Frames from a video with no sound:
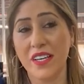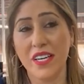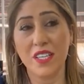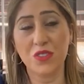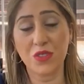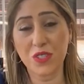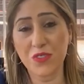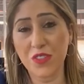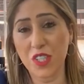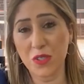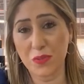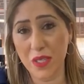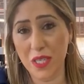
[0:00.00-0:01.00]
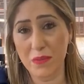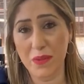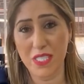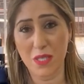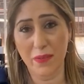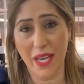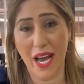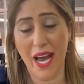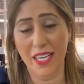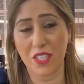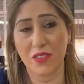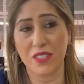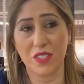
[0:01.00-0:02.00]
In order for your bookkeeping to be
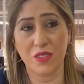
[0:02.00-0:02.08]
accurate,